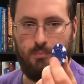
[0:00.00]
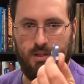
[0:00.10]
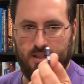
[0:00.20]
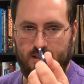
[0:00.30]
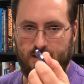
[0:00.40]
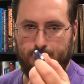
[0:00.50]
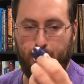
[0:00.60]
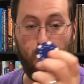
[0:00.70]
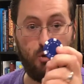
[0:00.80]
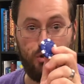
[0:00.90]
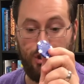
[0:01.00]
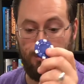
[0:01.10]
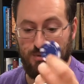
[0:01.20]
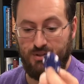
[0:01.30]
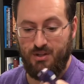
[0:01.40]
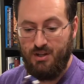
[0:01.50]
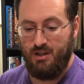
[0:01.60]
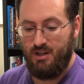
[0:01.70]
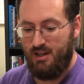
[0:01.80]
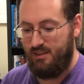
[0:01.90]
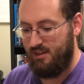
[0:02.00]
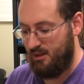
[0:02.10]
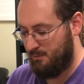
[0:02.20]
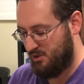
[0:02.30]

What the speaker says: poker chips in them,